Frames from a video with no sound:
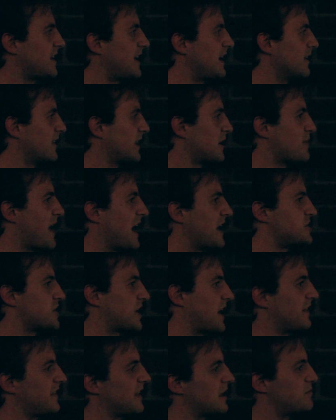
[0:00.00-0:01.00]
healing
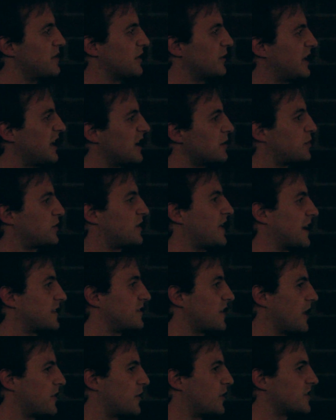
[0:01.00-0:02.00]
magic and the ability to
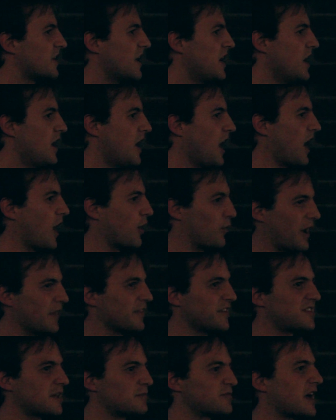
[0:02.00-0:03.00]
protect others around
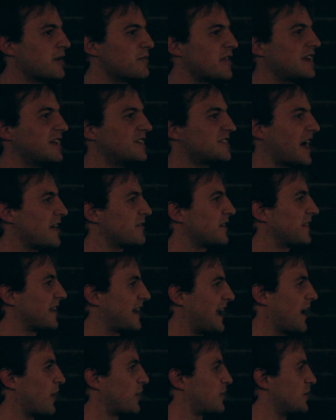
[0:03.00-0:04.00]
the same time that he's having the
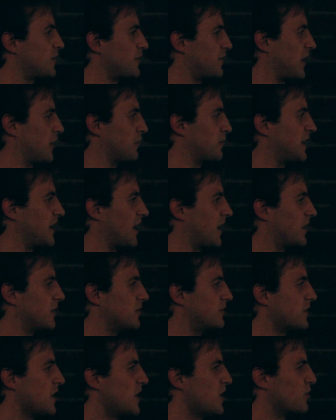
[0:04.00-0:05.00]
character development
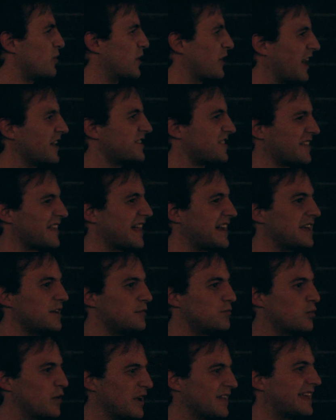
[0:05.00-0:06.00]
of realizing that
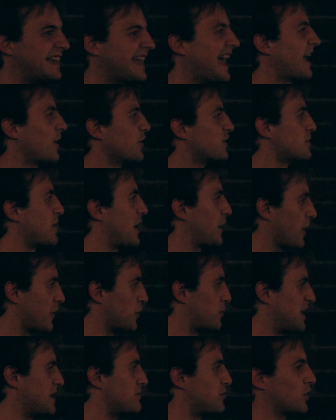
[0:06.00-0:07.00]
he really cares about
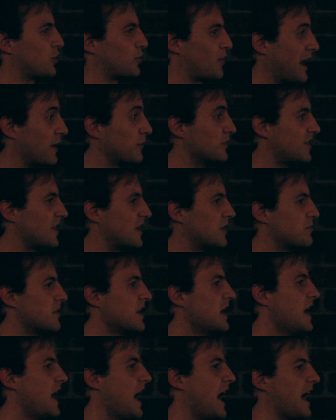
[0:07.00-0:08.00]
other people around him.
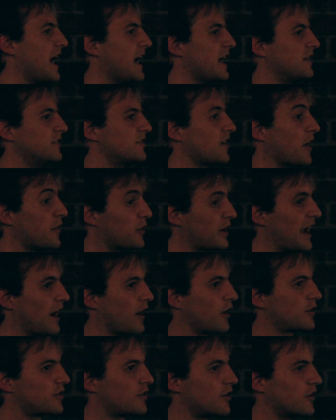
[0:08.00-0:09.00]
And other
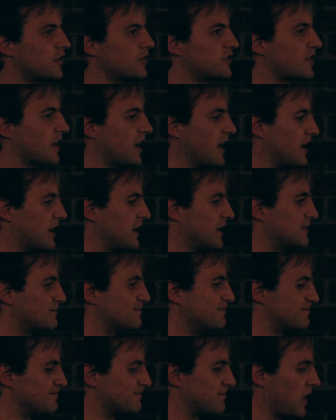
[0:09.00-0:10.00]
characters
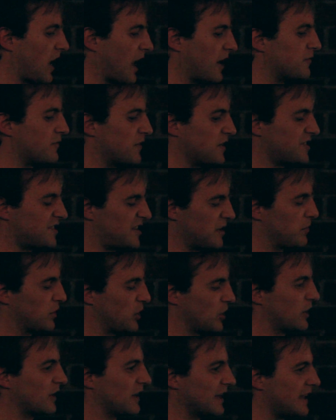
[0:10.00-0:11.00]
kind of
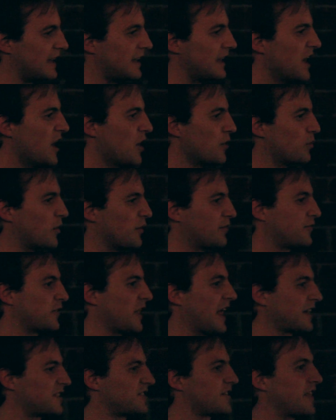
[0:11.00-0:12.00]
similarly
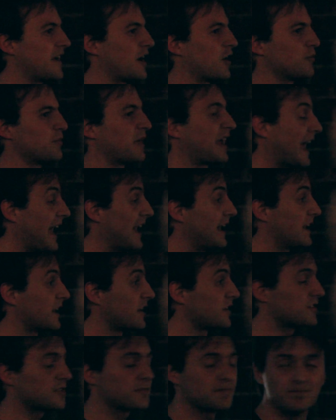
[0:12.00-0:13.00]
reflect their
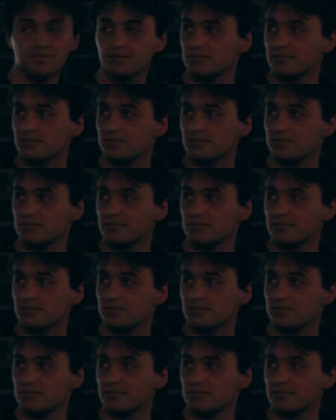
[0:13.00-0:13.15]
mechanics.